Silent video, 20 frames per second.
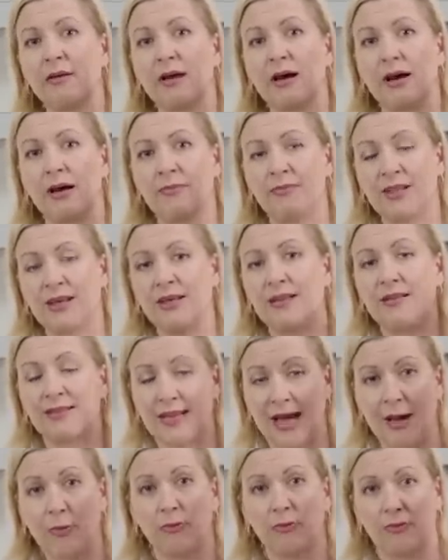
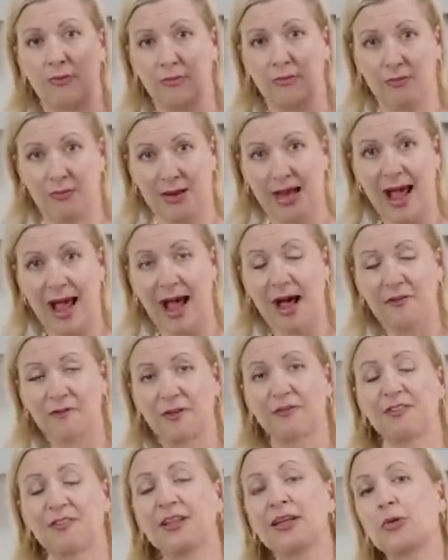that half
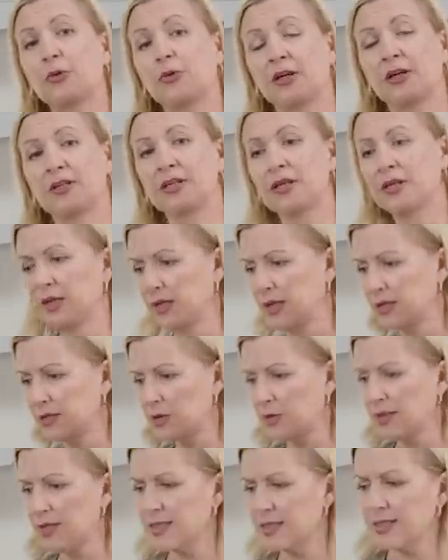of liquid. So
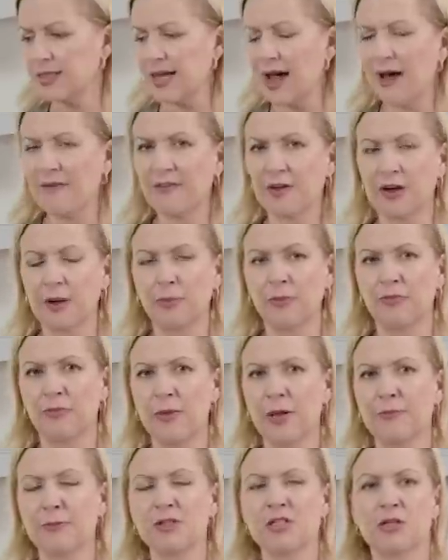this is half a cup of
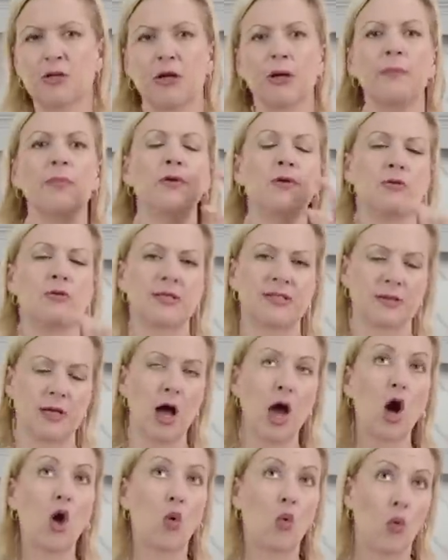maple syrup. Use
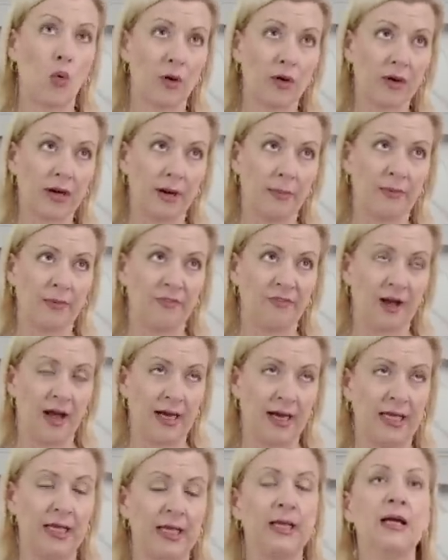a quarter cup of
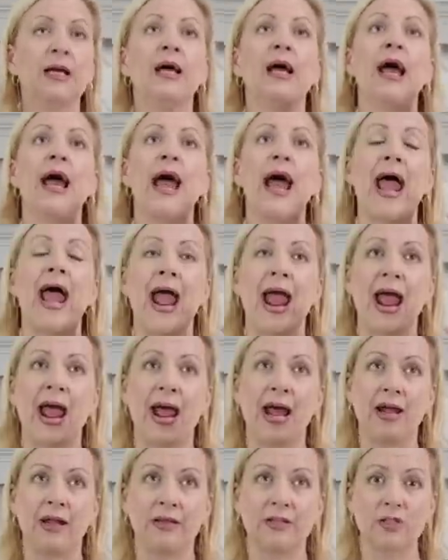honey
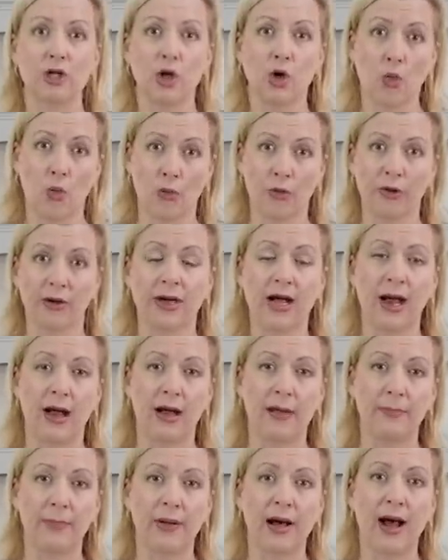and a quarter
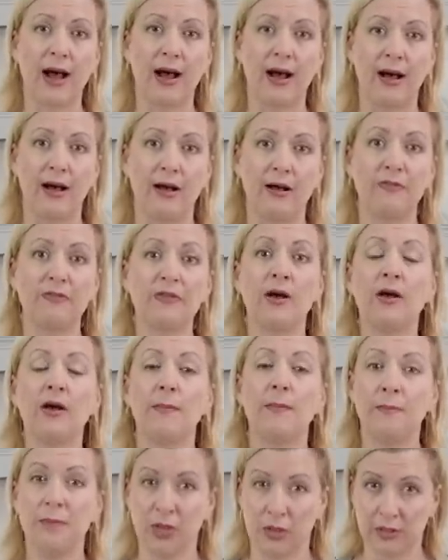cup of
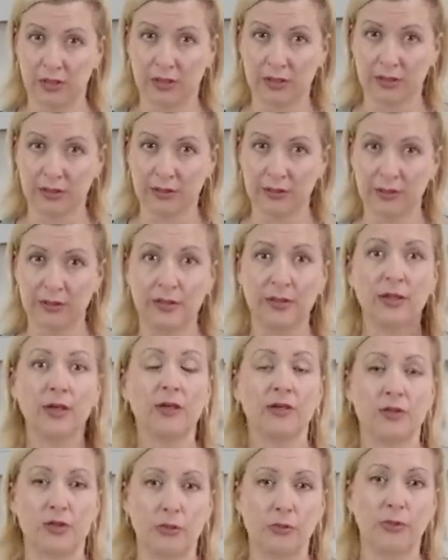milk
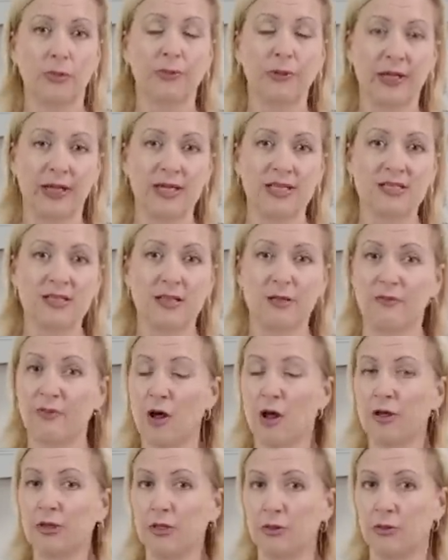to replace the
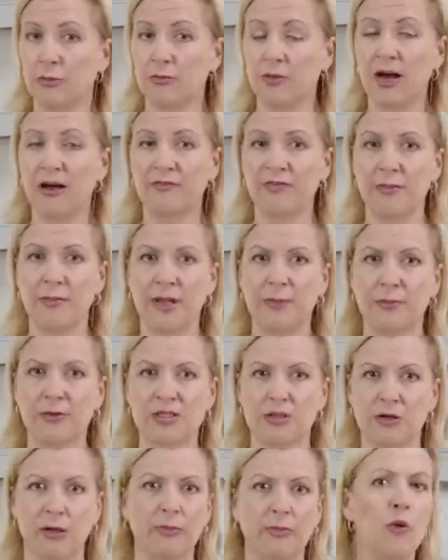volume of the maple
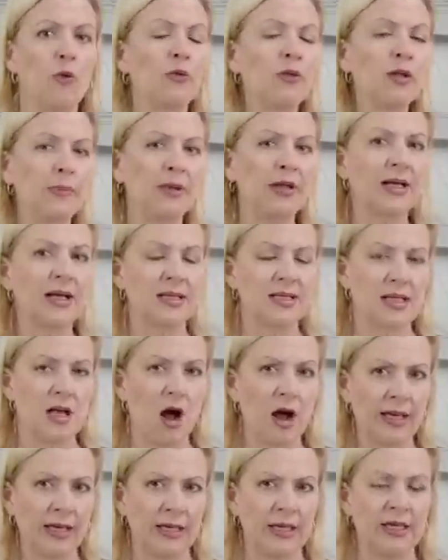syrup, only because
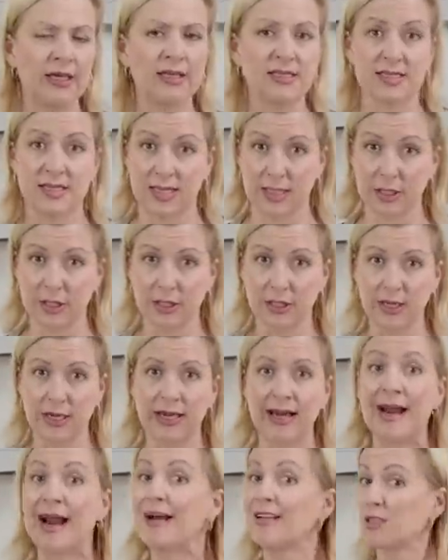honey is thicker
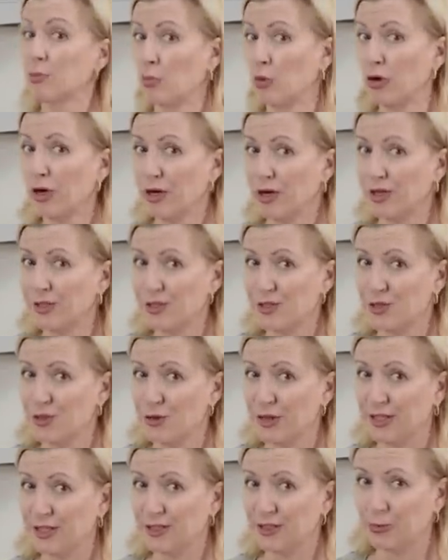and it has a more
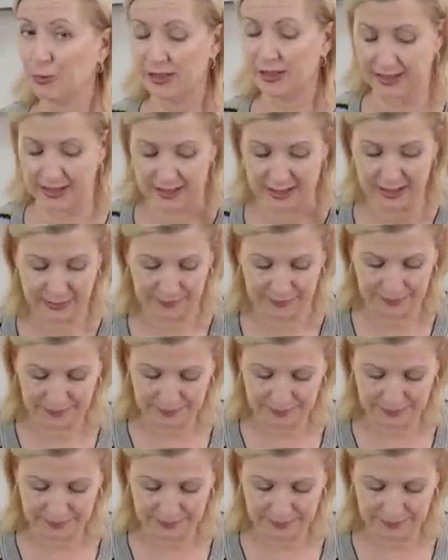concentrated sweetness.